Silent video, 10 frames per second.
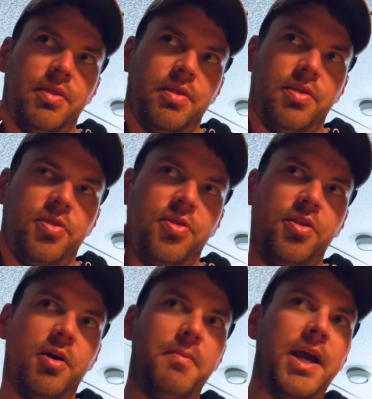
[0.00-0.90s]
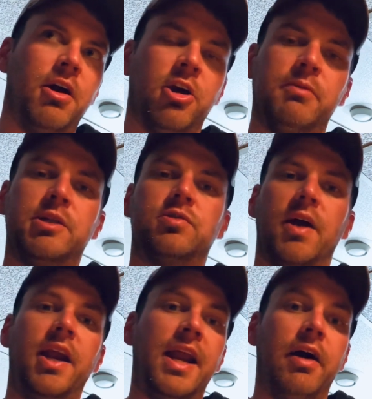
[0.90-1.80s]
their main arguments
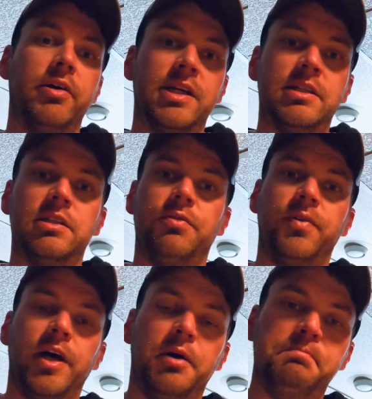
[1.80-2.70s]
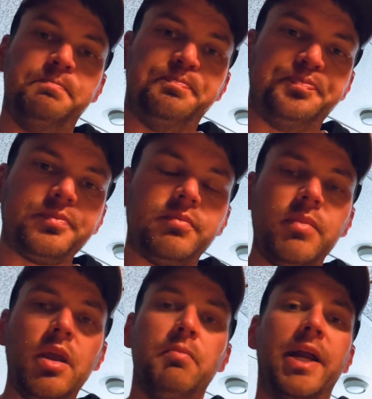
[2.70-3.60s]
right now against the film,
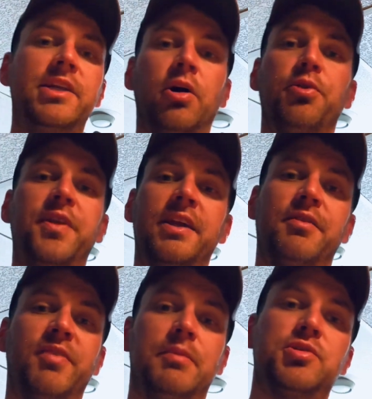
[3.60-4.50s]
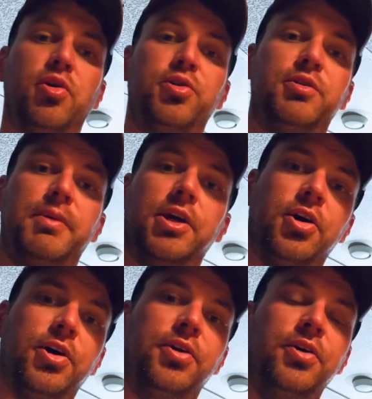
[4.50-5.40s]
but I don't think the film's going to be
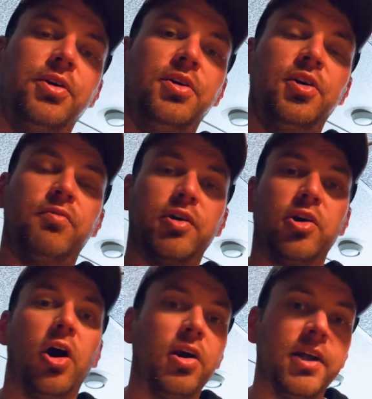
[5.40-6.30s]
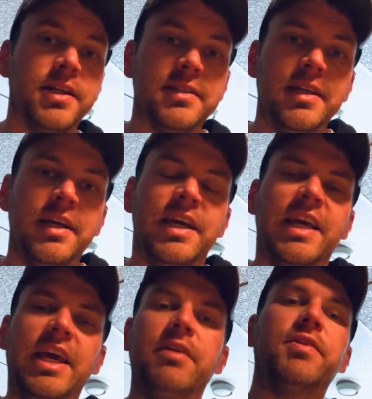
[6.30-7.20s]
good regardless.
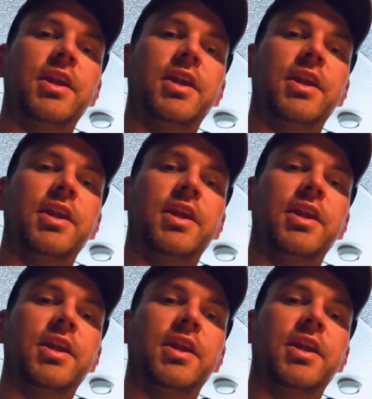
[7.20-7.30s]
Even